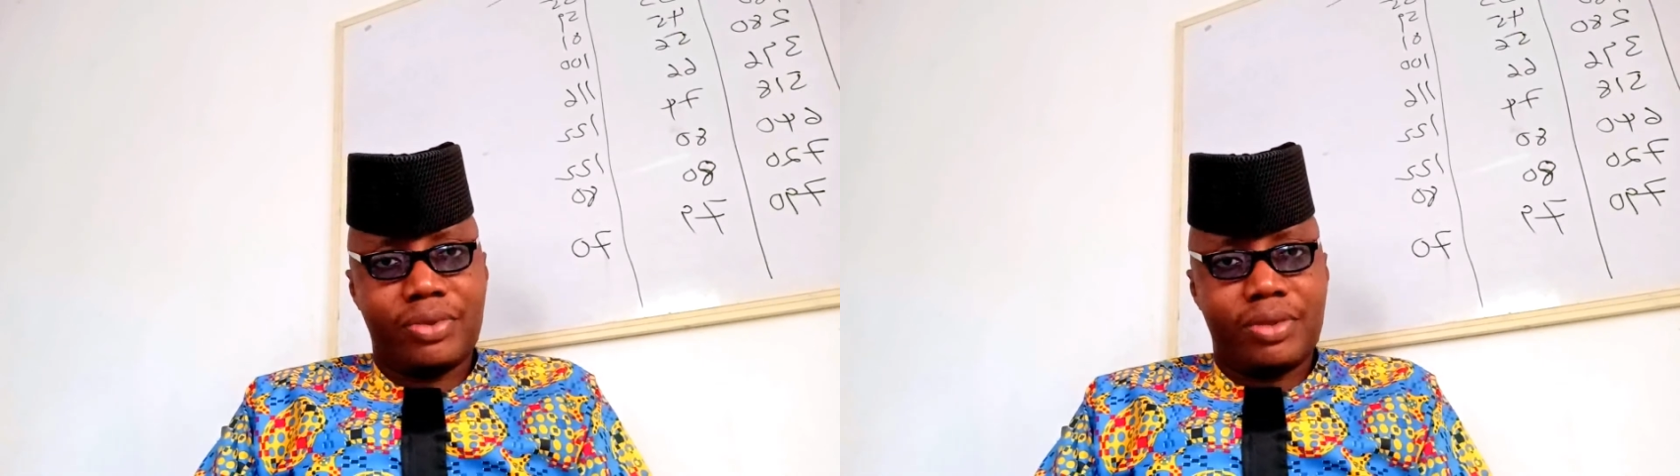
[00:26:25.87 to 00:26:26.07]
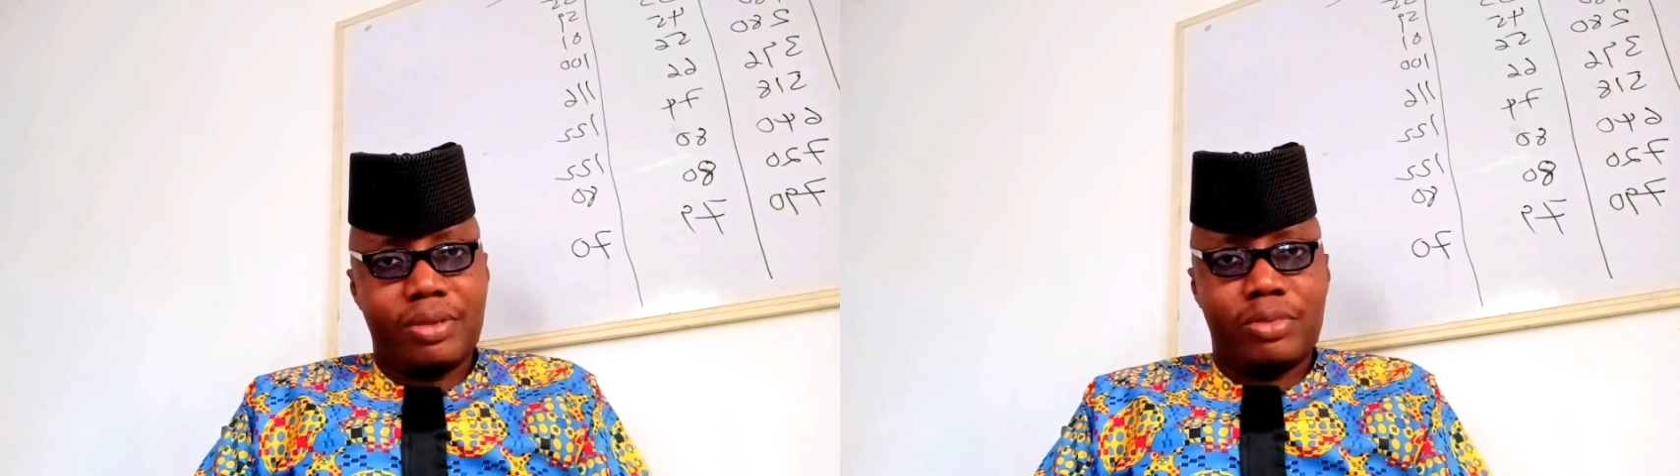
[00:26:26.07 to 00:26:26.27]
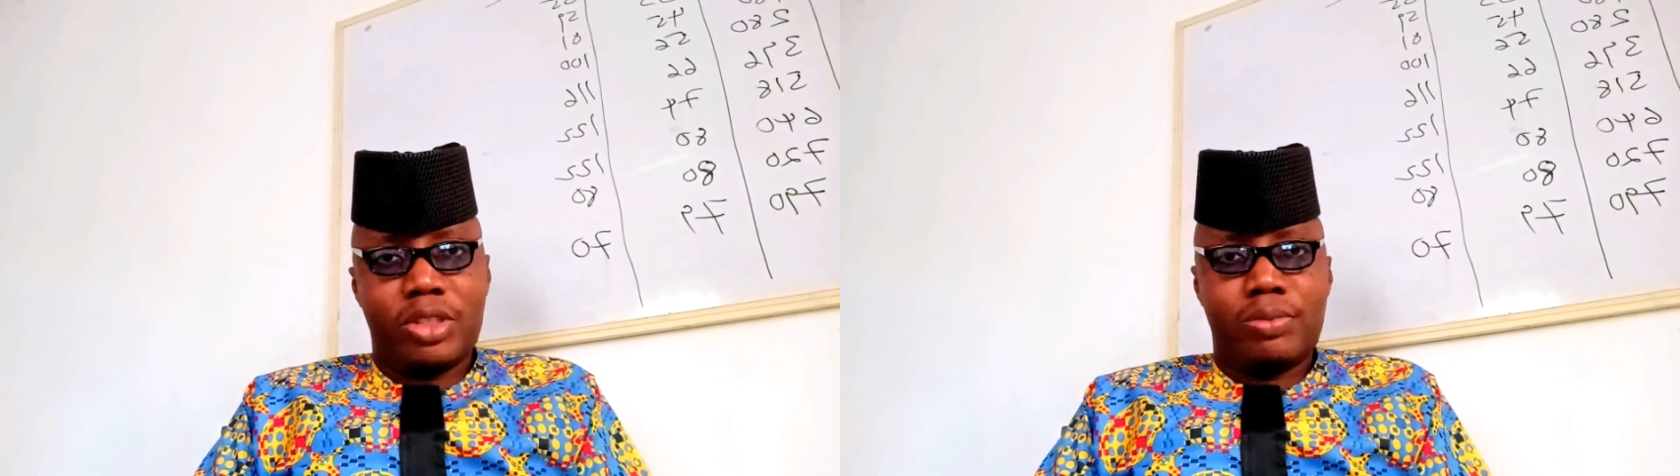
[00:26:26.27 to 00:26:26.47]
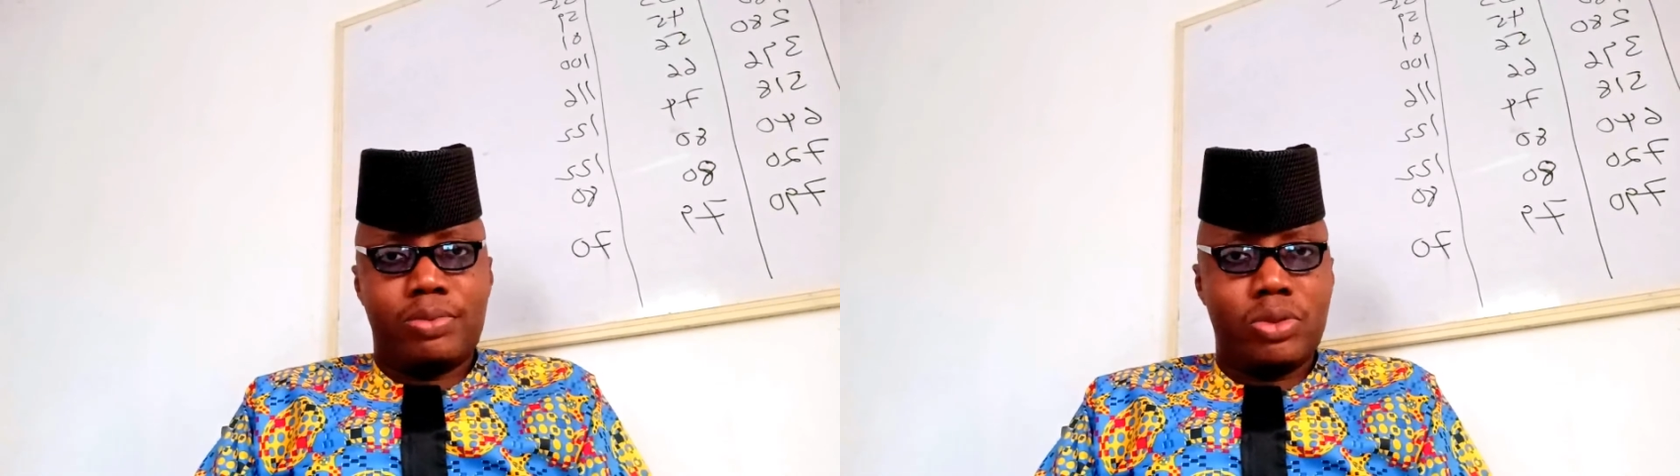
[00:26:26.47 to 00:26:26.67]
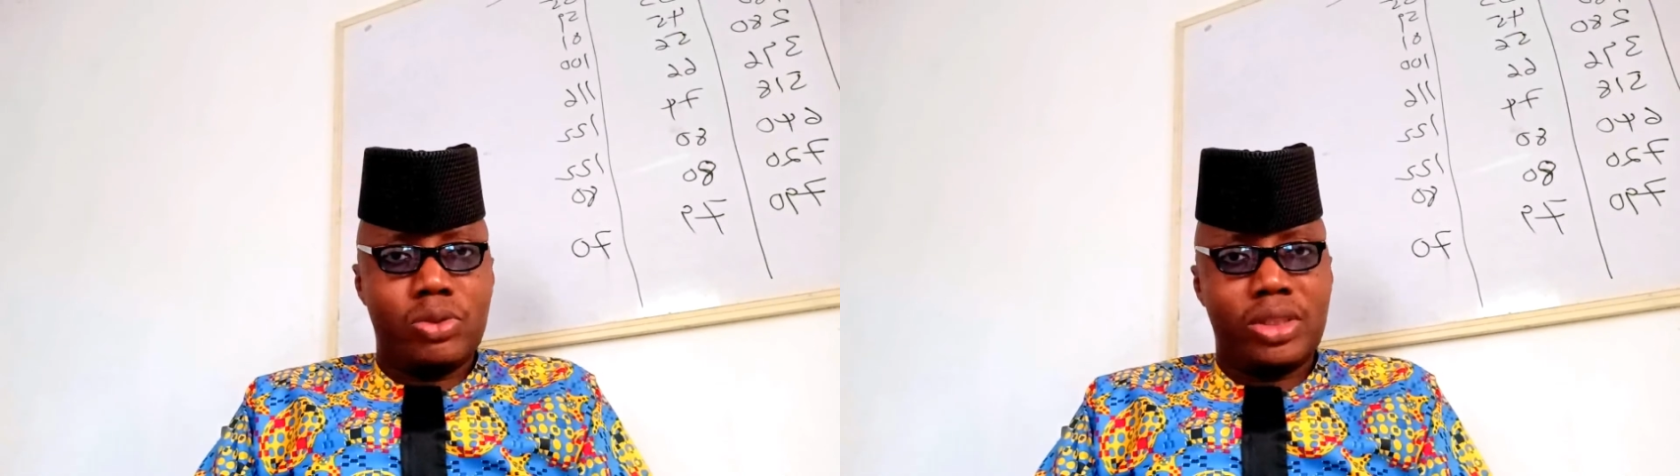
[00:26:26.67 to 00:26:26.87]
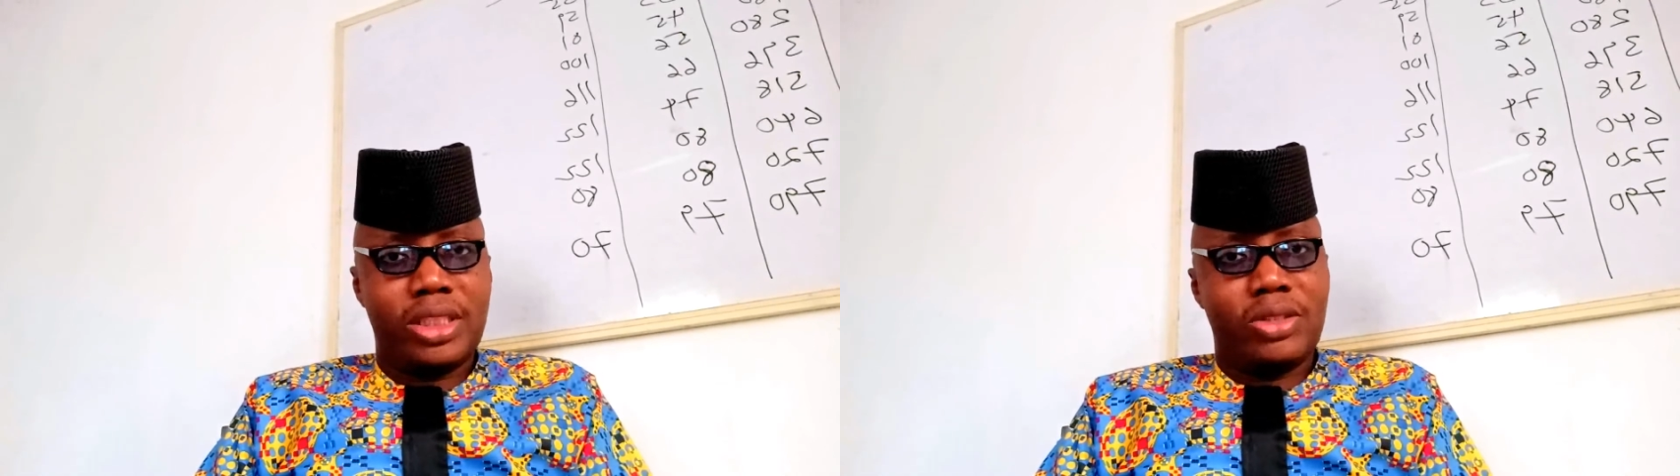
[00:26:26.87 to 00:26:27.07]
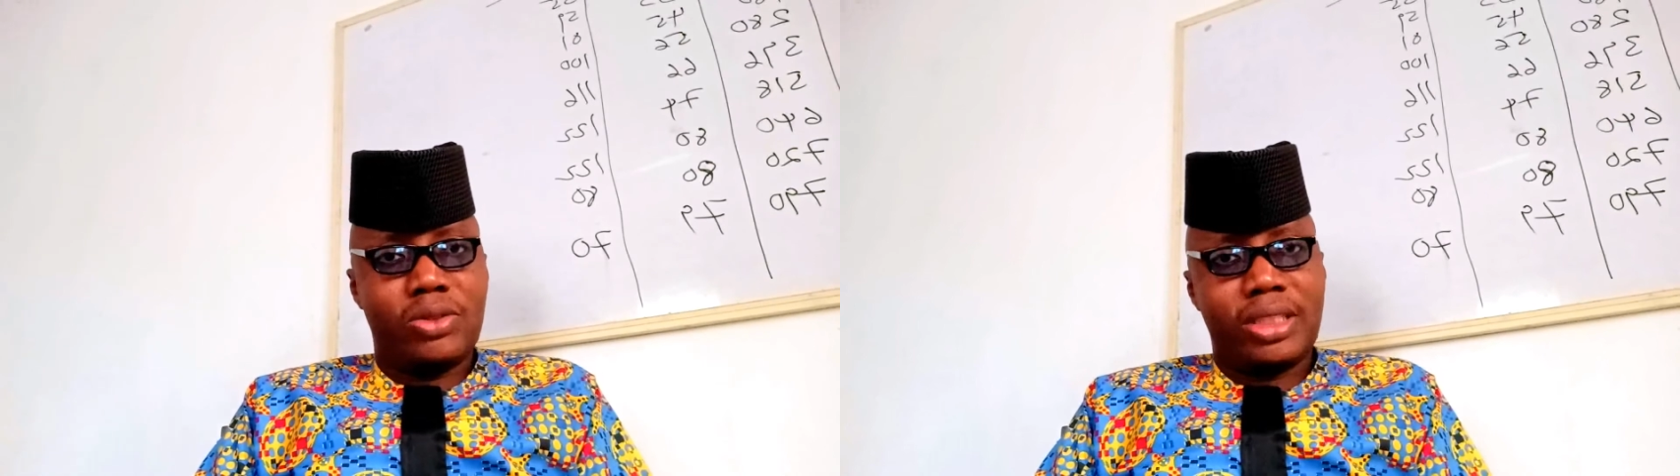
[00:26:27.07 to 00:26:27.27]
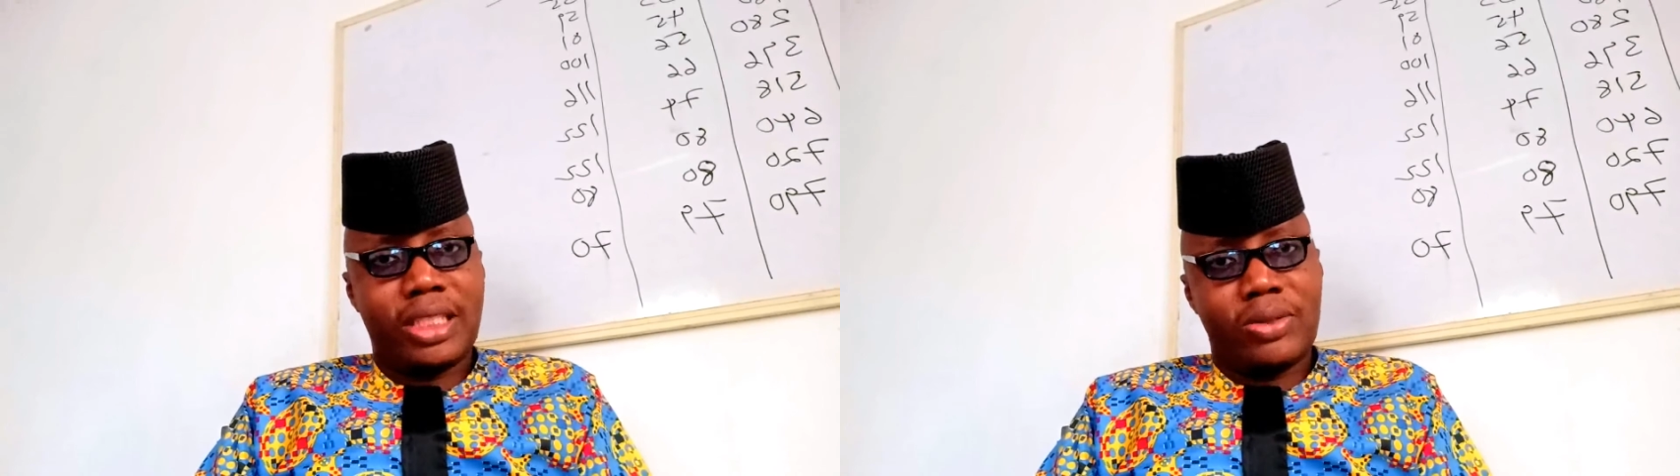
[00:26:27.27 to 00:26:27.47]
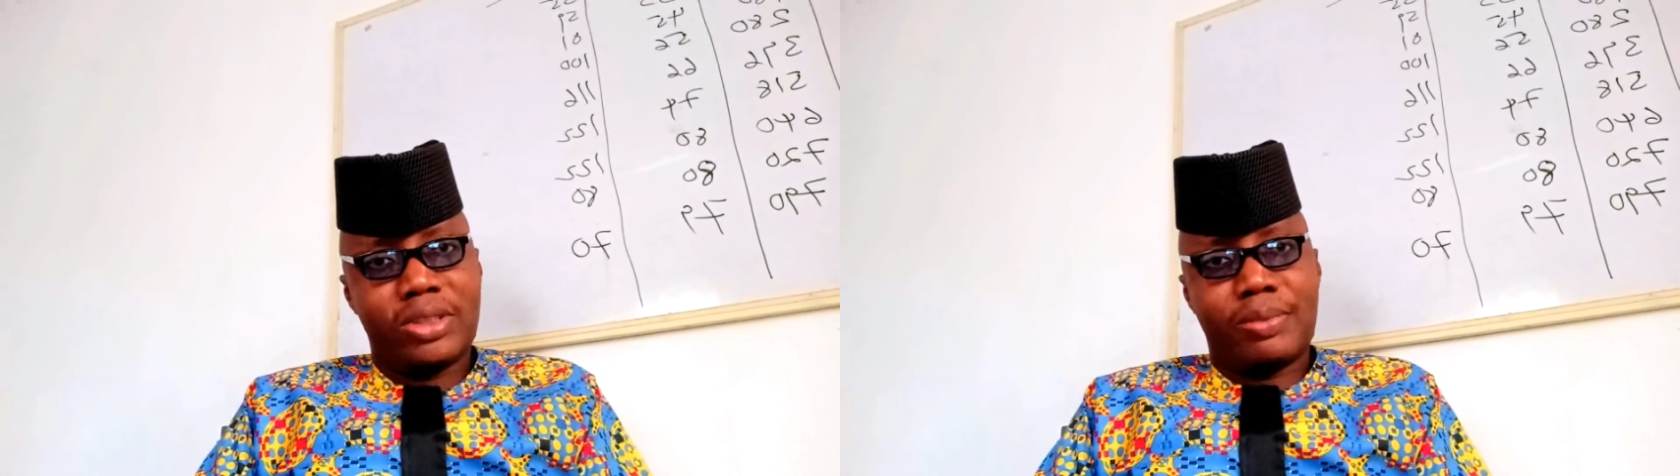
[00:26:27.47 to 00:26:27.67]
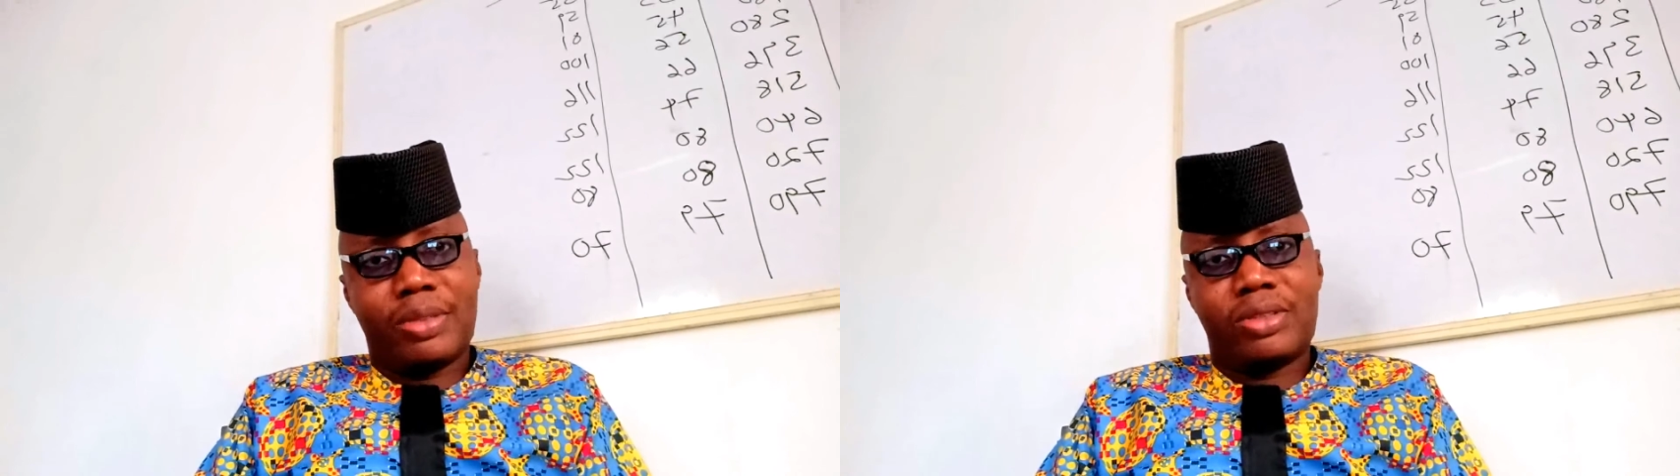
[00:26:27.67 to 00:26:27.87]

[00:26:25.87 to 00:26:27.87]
Ms. Bolus did not tell us about the